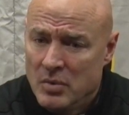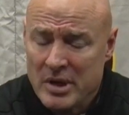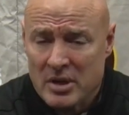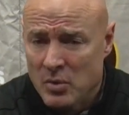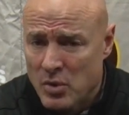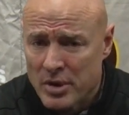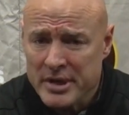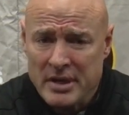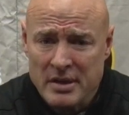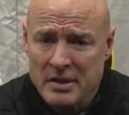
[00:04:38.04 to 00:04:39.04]
Well, I'm a little
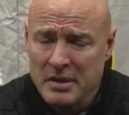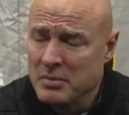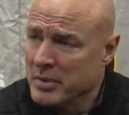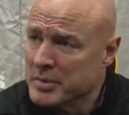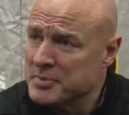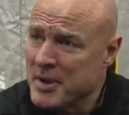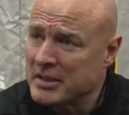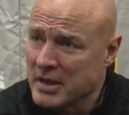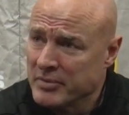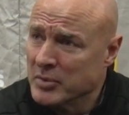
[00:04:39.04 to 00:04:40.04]
worried. I think we
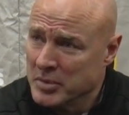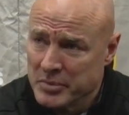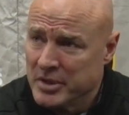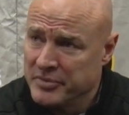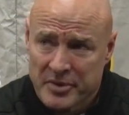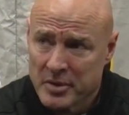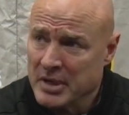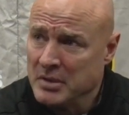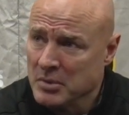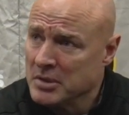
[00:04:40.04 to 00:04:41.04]
respect everyone. We don't fear
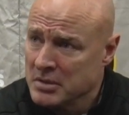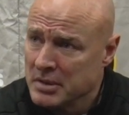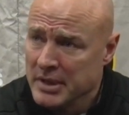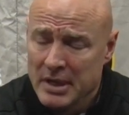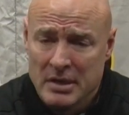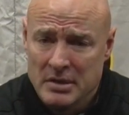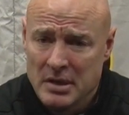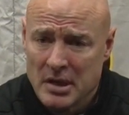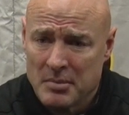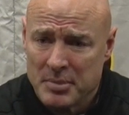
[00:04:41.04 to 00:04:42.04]
anyone.
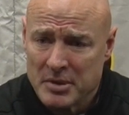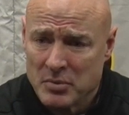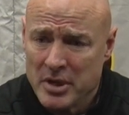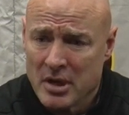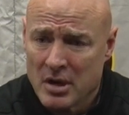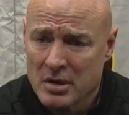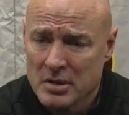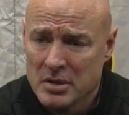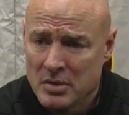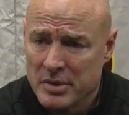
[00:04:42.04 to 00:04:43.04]
But we are,
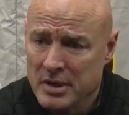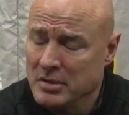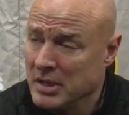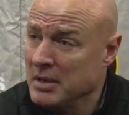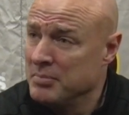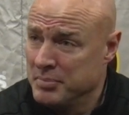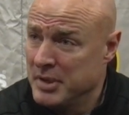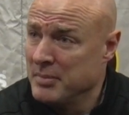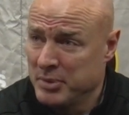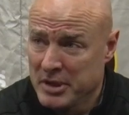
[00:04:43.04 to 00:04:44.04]
they
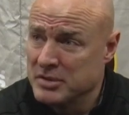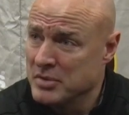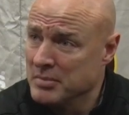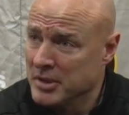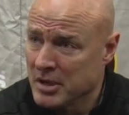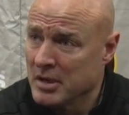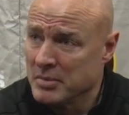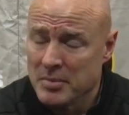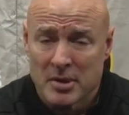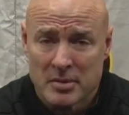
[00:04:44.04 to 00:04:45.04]
play extremely hard.
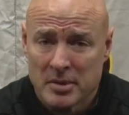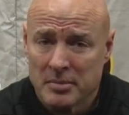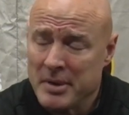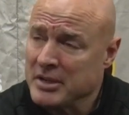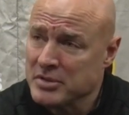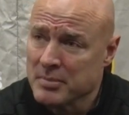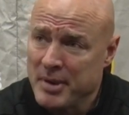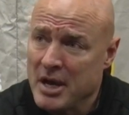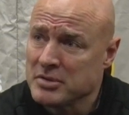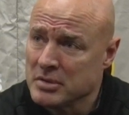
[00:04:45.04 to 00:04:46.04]
We better be able to match their
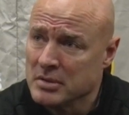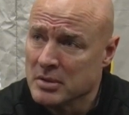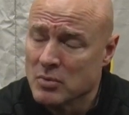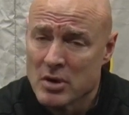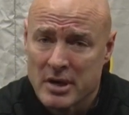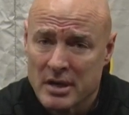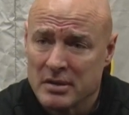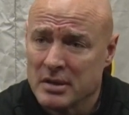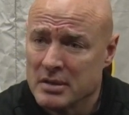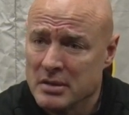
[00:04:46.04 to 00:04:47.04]
passion and their work
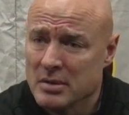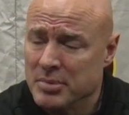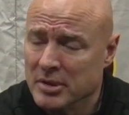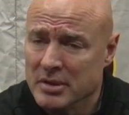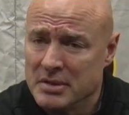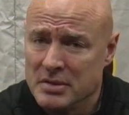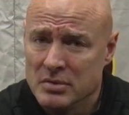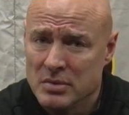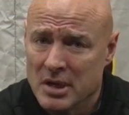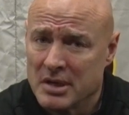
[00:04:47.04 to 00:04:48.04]
ethic and their ability
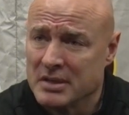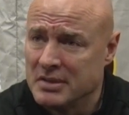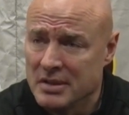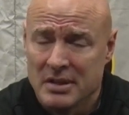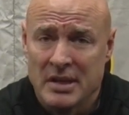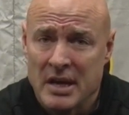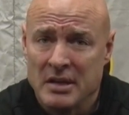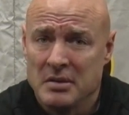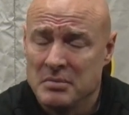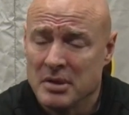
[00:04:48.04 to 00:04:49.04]
to get to the
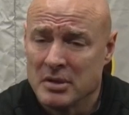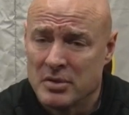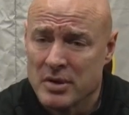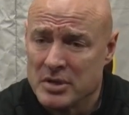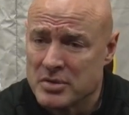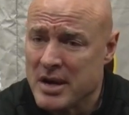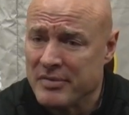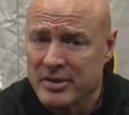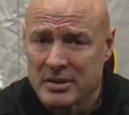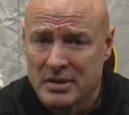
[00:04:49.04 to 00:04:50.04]
net and create
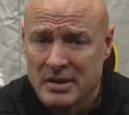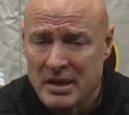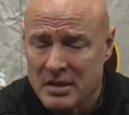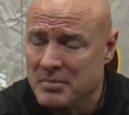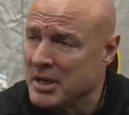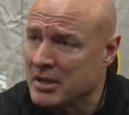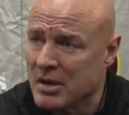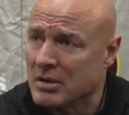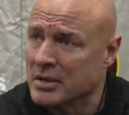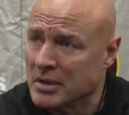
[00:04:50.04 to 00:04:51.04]
traffic at the net and make it
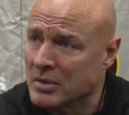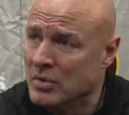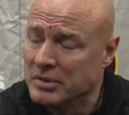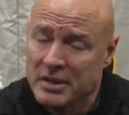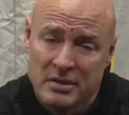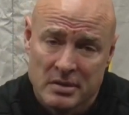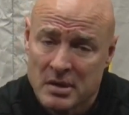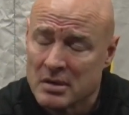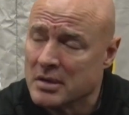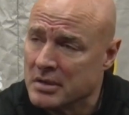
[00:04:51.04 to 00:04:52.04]
hard on our goaltender and
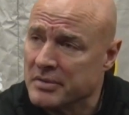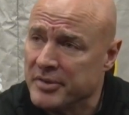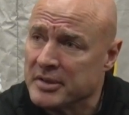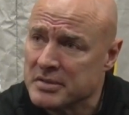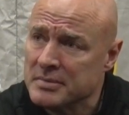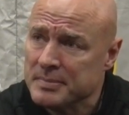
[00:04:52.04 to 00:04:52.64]
hard on our defense.